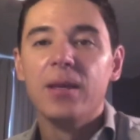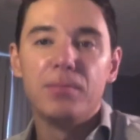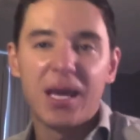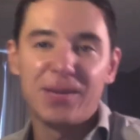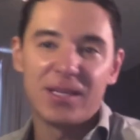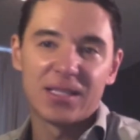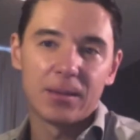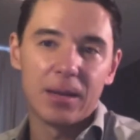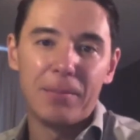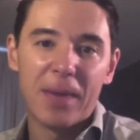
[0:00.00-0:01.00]
maybe it's
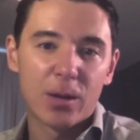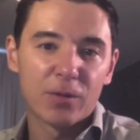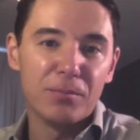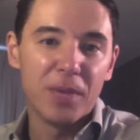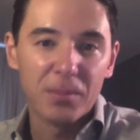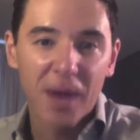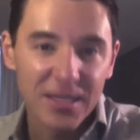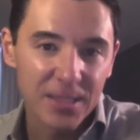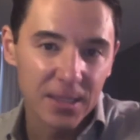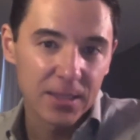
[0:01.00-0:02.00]
a, a, matter of
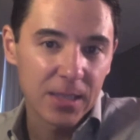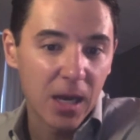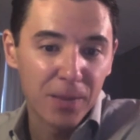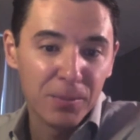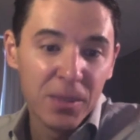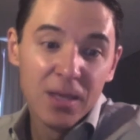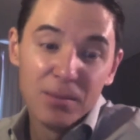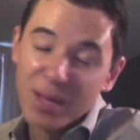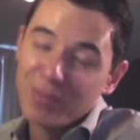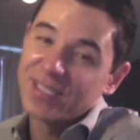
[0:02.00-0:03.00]
minimizing the time
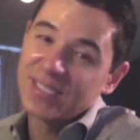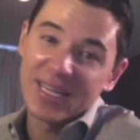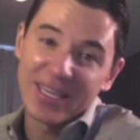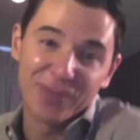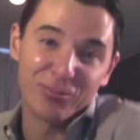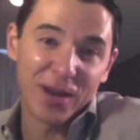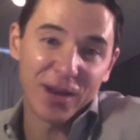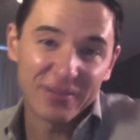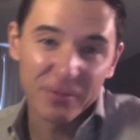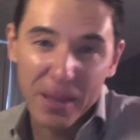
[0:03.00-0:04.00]
maybe it's taking a
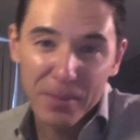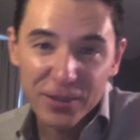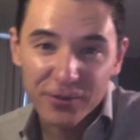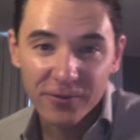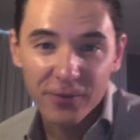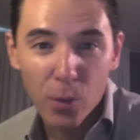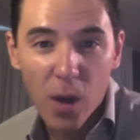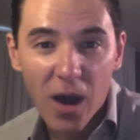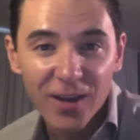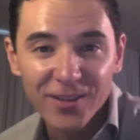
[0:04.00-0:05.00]
break from that best friend for a
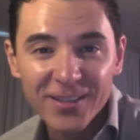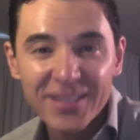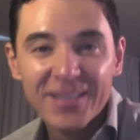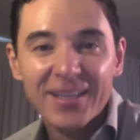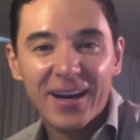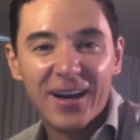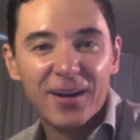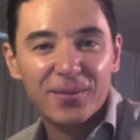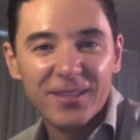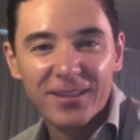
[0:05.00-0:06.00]
while
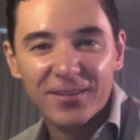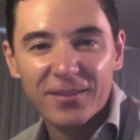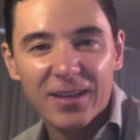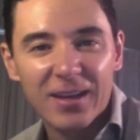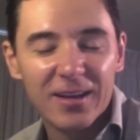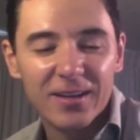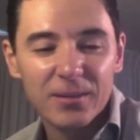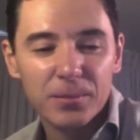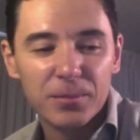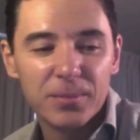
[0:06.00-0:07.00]
um, you know uh,
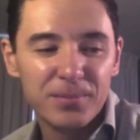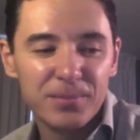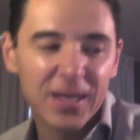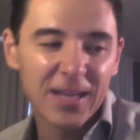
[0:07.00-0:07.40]
but